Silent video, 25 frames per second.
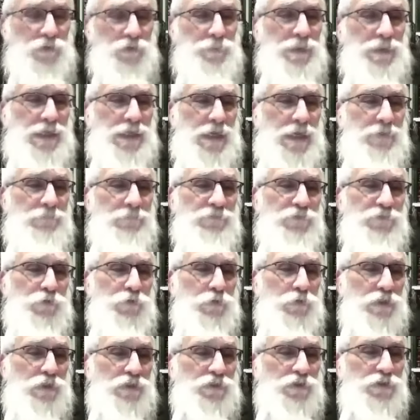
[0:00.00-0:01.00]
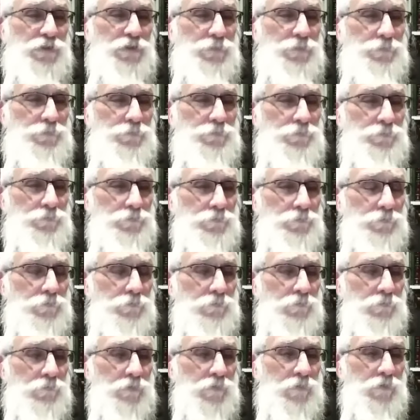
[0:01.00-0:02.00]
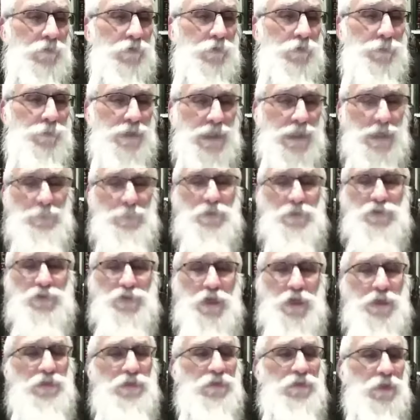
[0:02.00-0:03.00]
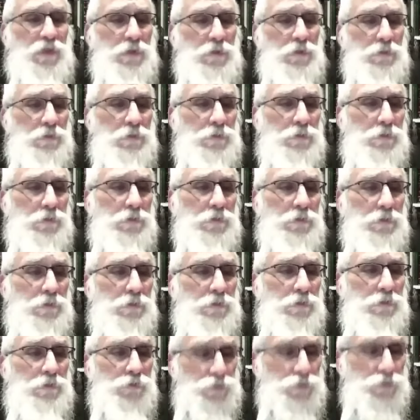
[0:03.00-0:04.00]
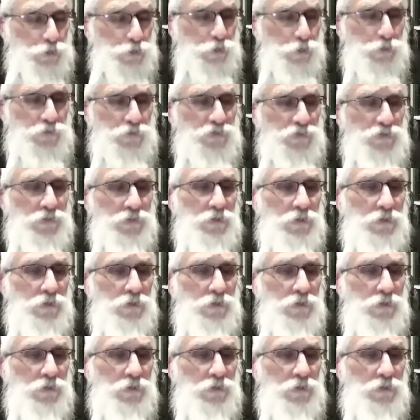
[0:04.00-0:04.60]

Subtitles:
you became foolish. You became a shaita, shtus.